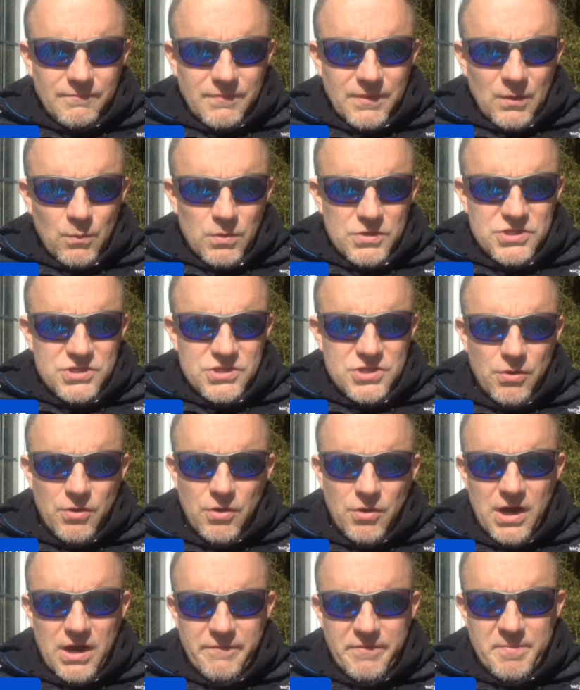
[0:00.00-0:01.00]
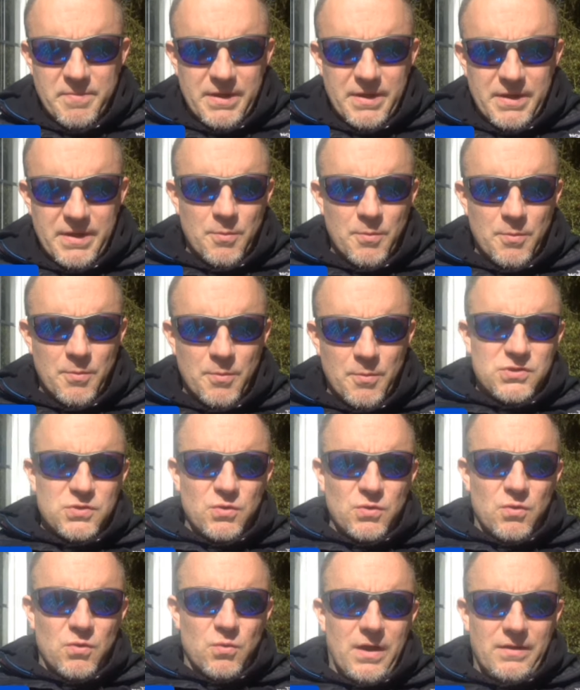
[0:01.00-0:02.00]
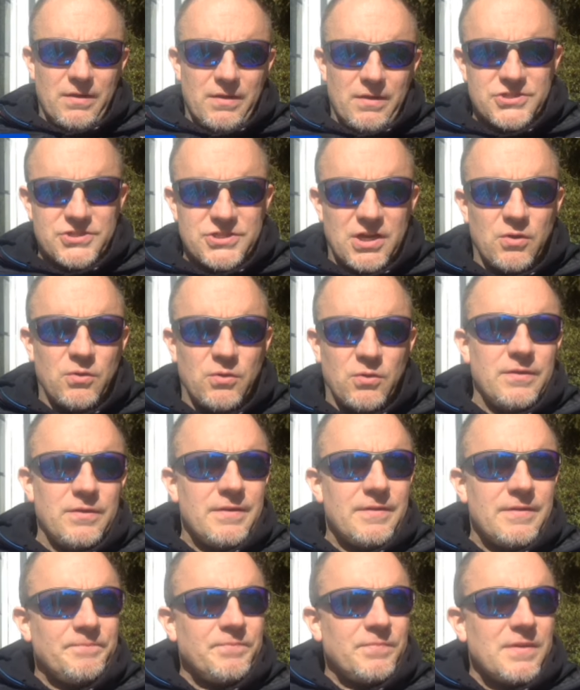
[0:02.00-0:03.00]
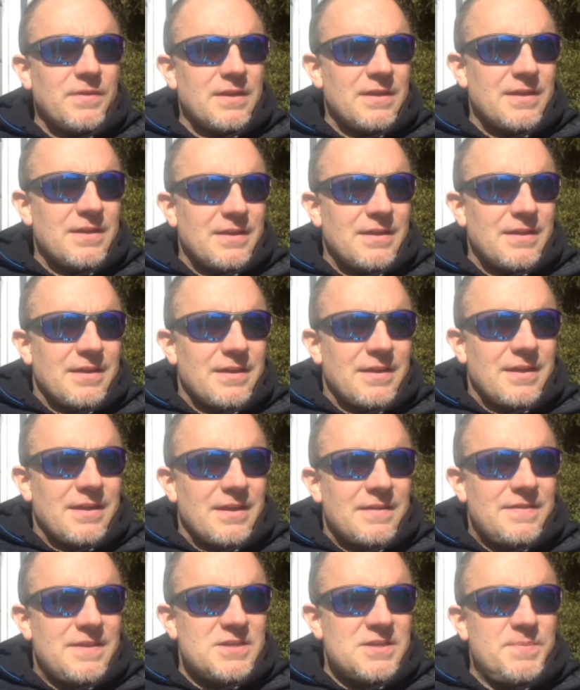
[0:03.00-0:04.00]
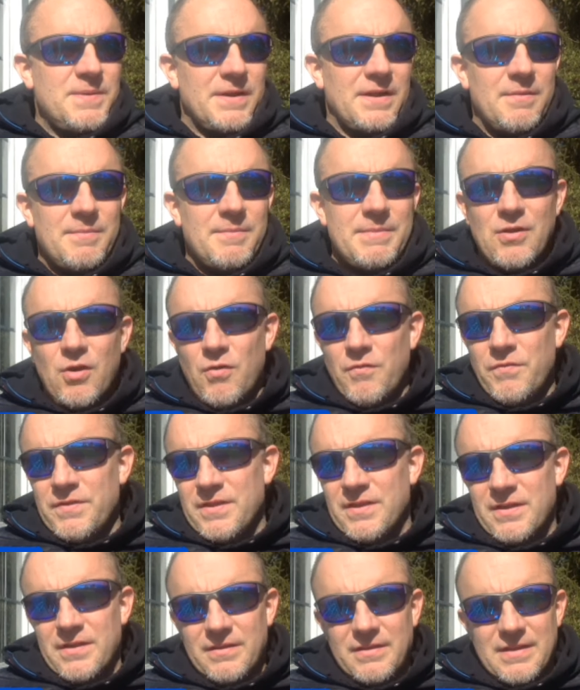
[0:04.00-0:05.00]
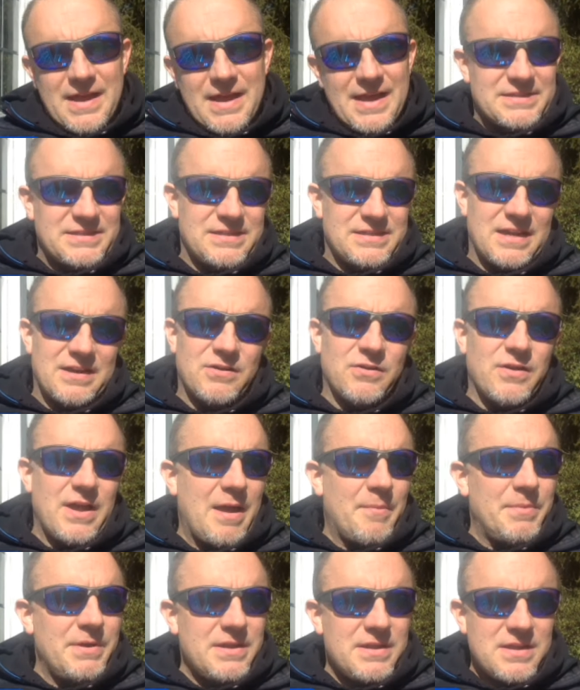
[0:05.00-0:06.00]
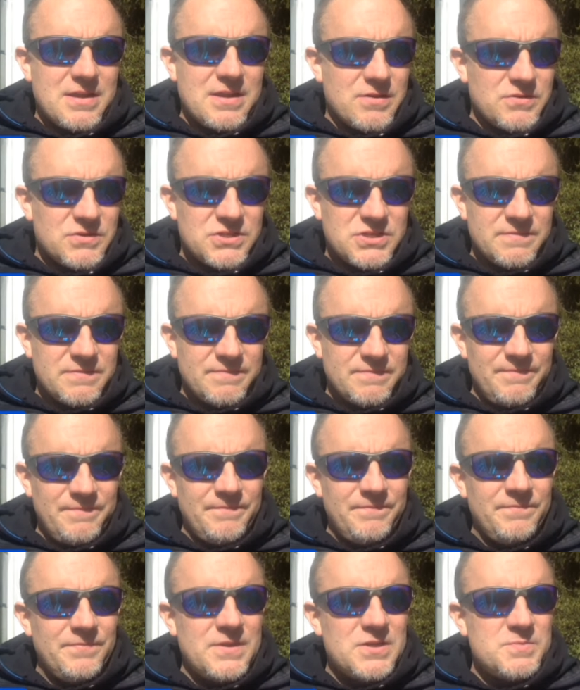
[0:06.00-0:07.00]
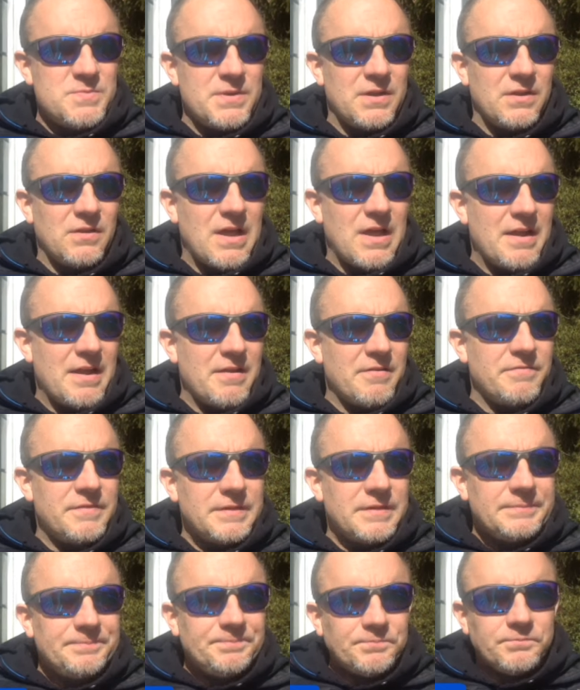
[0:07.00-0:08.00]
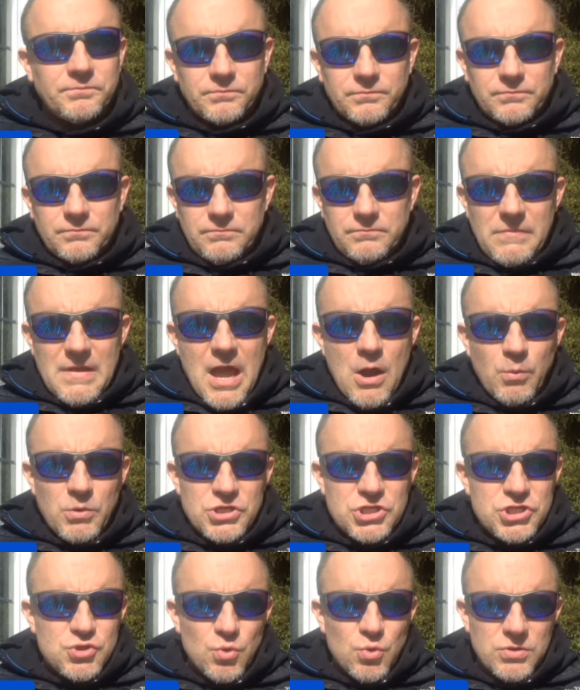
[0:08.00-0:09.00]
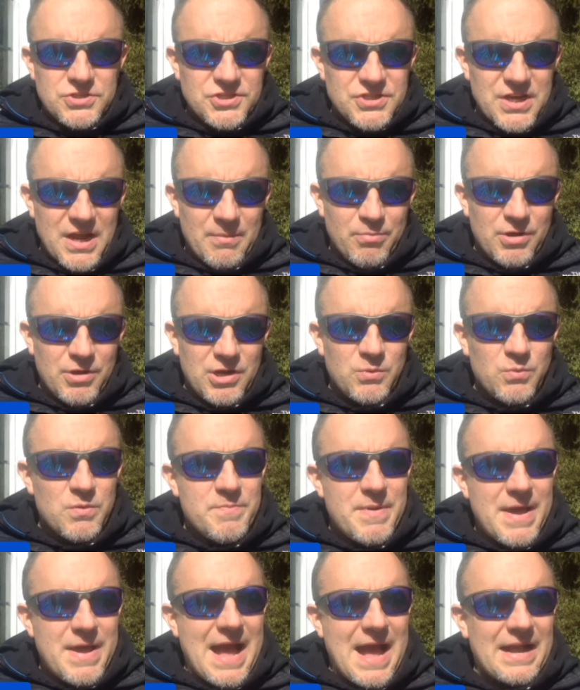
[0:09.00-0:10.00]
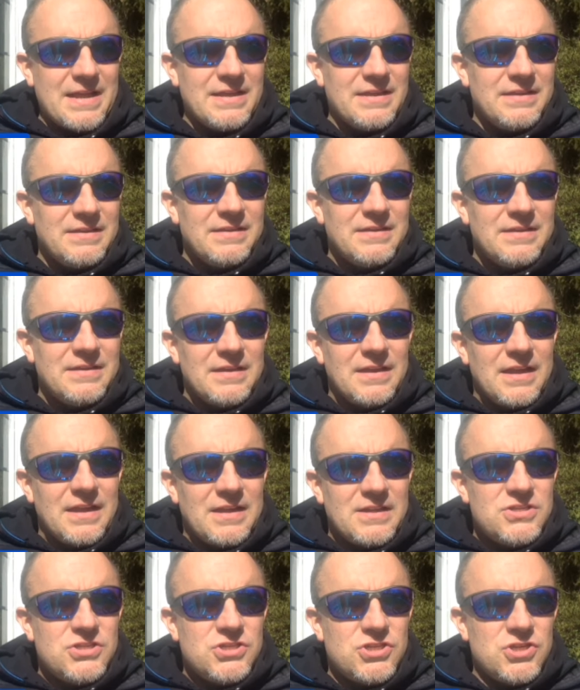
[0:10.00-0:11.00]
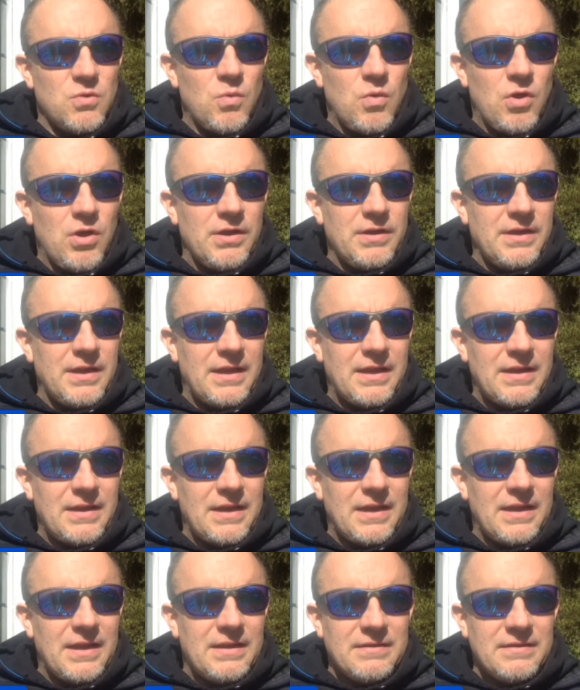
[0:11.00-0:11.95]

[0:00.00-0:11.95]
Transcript: What's going on, everybody? Hope you're doing well. So, there's been, I mean, over the last, I don't know how many years, there's been a lot of, I wish George Steinbrenner were back, and so on, and